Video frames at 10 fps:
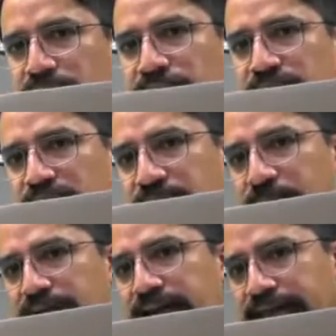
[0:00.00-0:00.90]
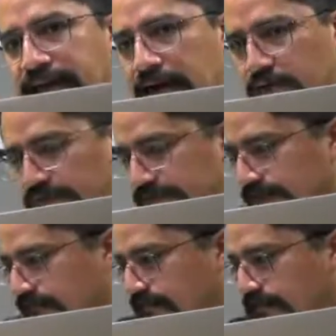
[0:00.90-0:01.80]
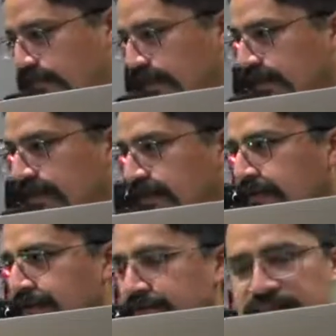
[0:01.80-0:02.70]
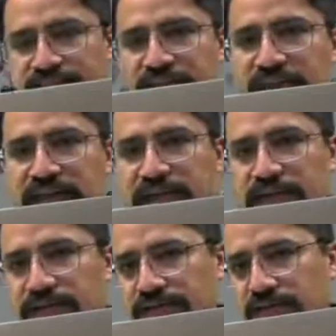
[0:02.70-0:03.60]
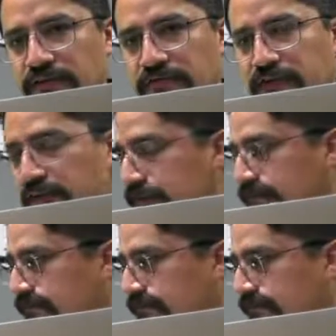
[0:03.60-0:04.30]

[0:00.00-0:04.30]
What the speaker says: is gonna be blackout. The generator is gonna run.